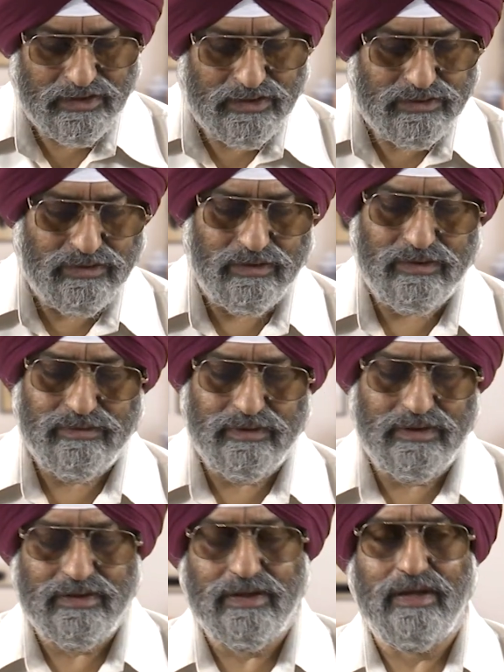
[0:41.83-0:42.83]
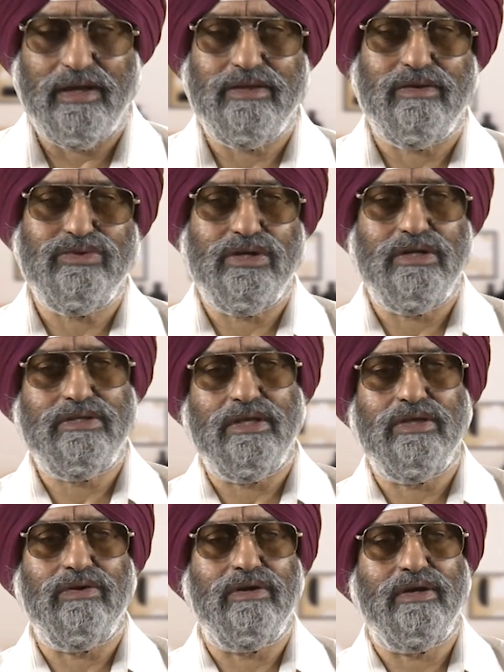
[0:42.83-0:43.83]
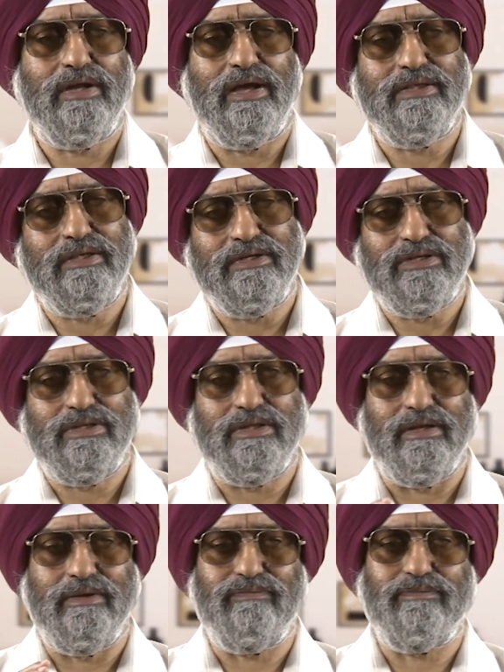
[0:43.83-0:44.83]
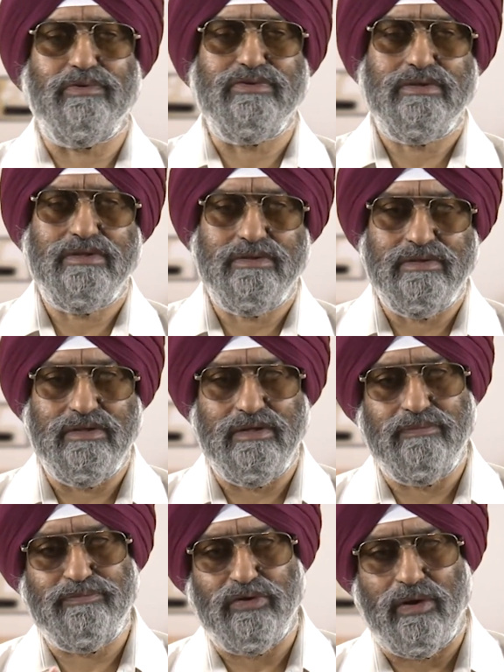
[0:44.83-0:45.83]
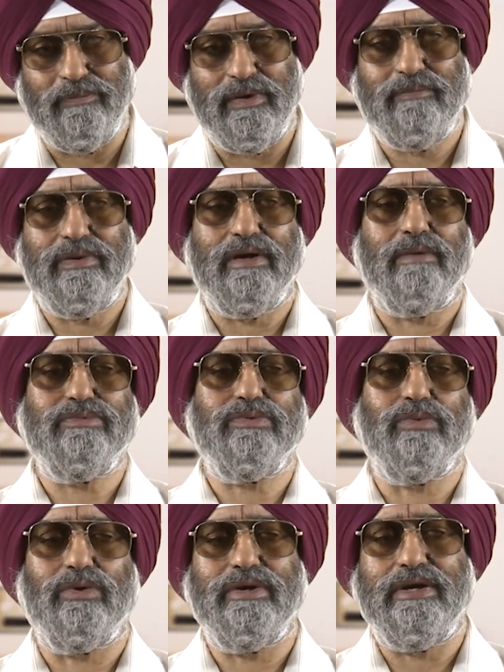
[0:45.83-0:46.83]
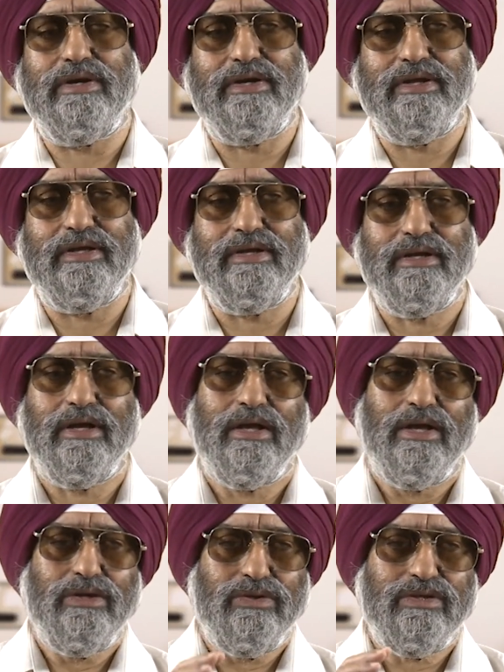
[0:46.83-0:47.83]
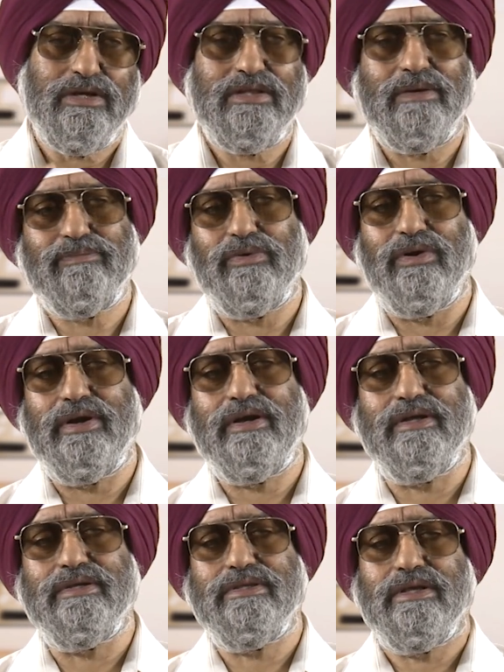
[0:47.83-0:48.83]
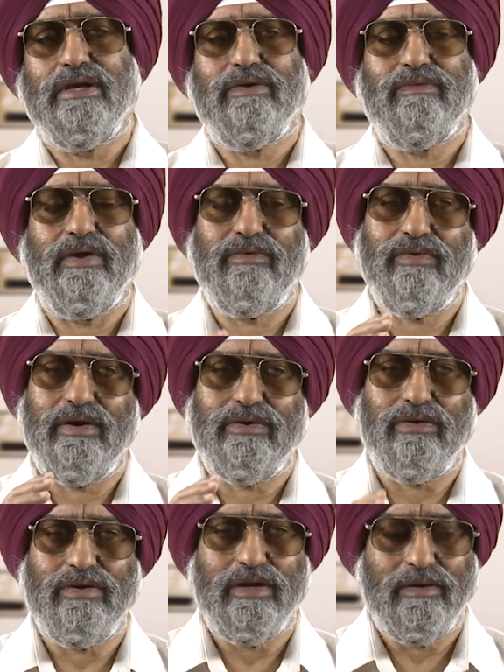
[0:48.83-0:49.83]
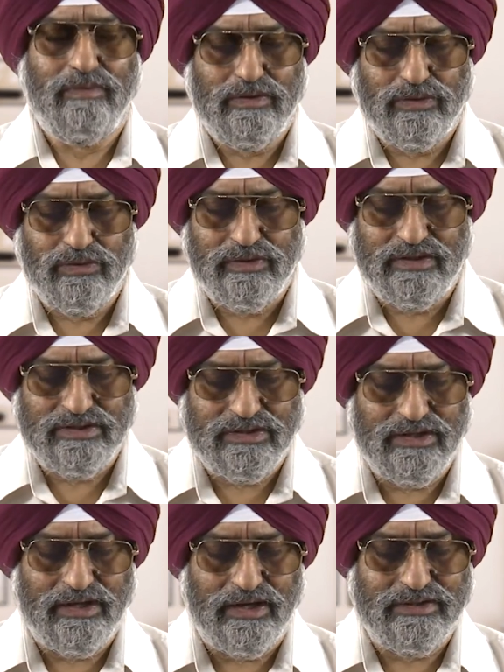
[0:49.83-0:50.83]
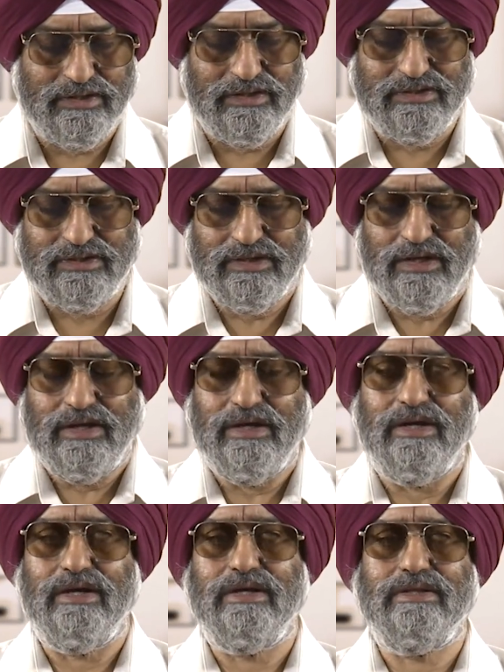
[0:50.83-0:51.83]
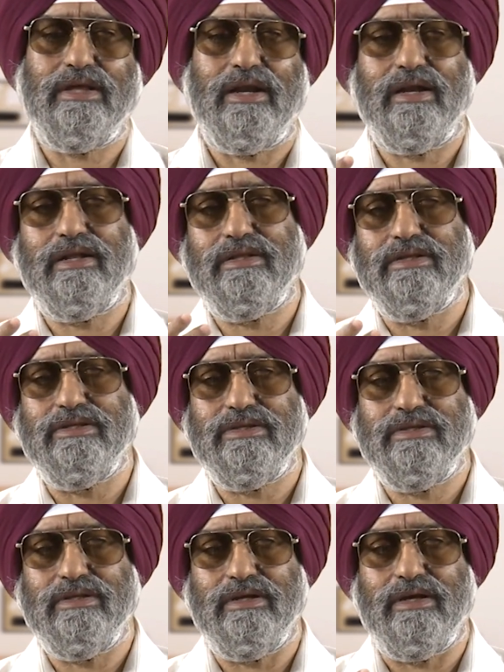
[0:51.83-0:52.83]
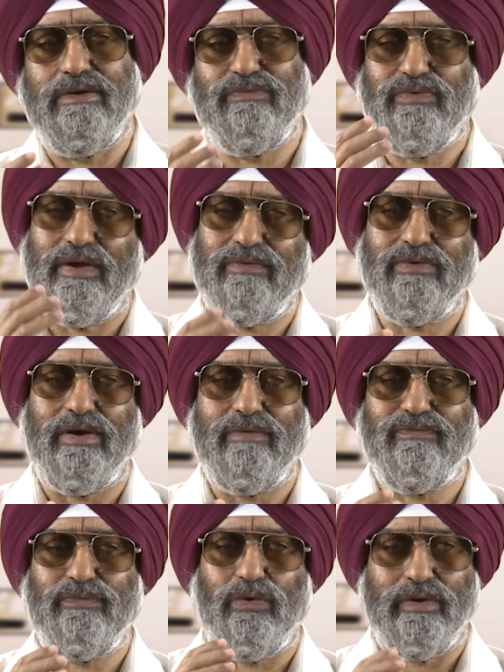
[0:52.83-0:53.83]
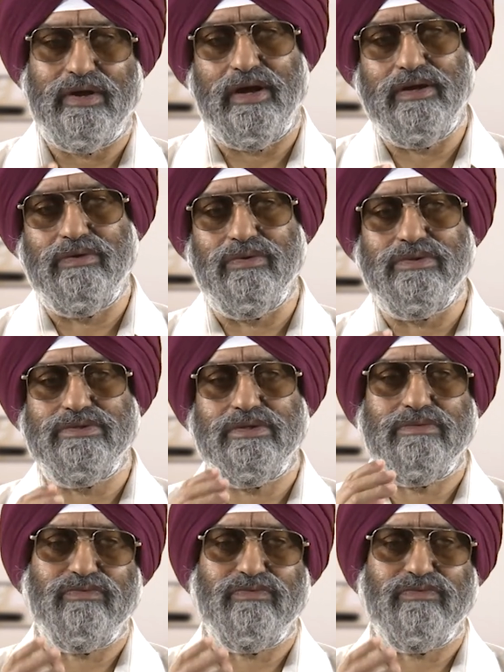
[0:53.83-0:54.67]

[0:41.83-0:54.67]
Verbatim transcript: So, in the case of three security assets, the, the problem becomes more intriguing. You see the point is when we are talking about two risky assets, uh, then this uh, we have got four unknowns